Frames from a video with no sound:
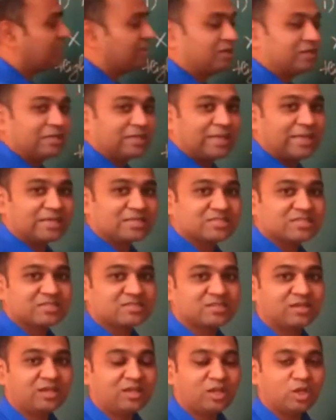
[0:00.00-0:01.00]
Here x
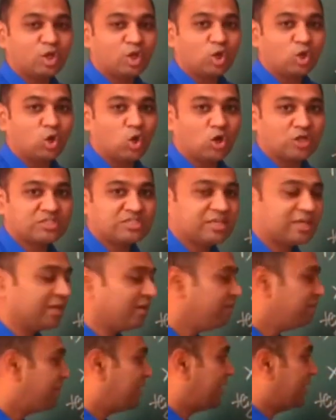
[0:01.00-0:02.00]
is a
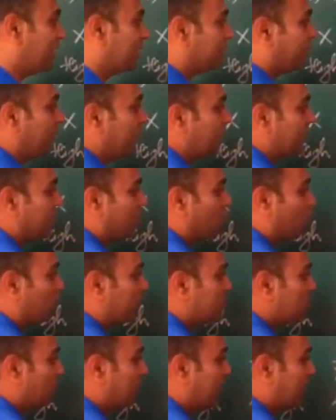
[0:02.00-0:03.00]
logical variable
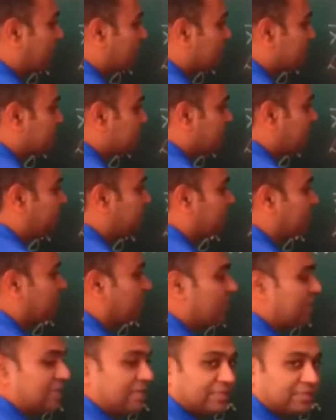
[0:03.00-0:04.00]
which will receive
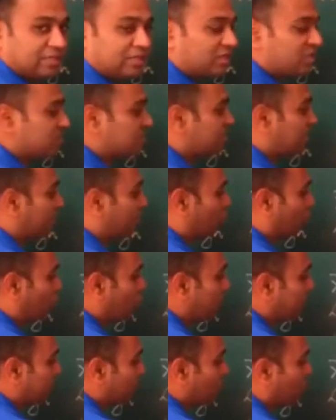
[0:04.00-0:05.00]
either 0
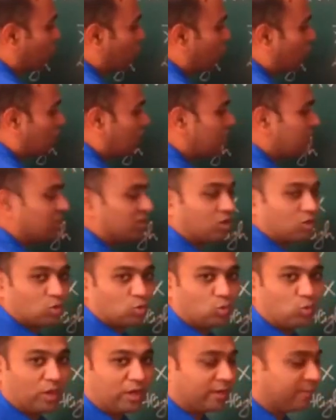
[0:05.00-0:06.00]

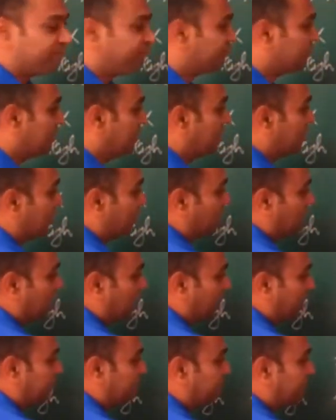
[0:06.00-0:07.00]
or 1.
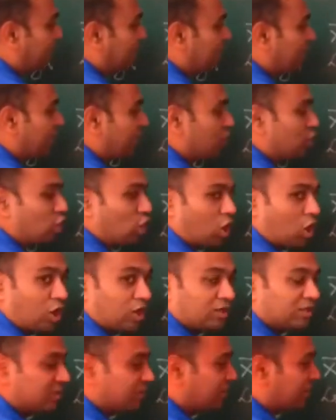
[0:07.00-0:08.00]
If I
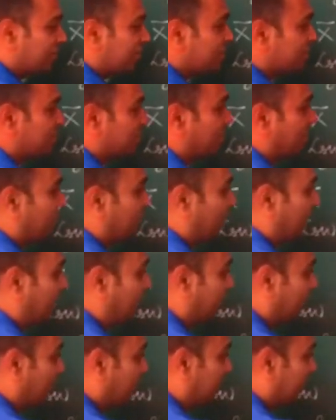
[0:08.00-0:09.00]
NOT this,
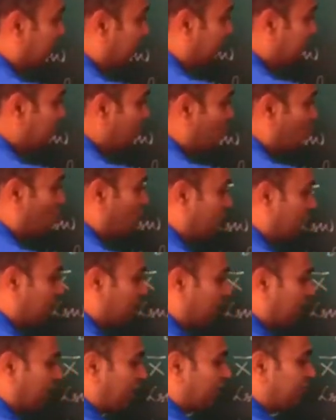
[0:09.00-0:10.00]
it will become
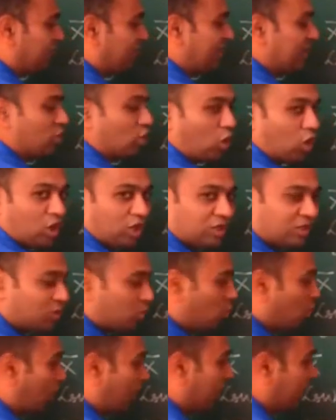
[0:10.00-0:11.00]
1. If I
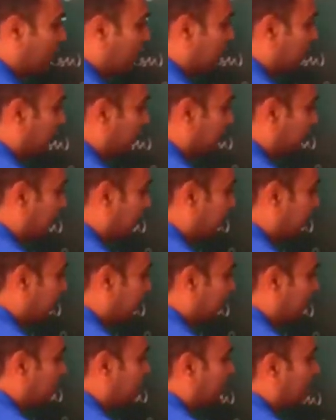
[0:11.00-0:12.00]
NOT 1, then
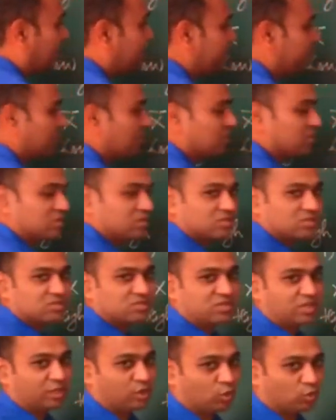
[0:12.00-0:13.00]
it will become
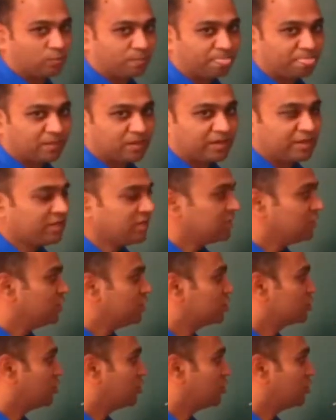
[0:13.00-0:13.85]
0, right?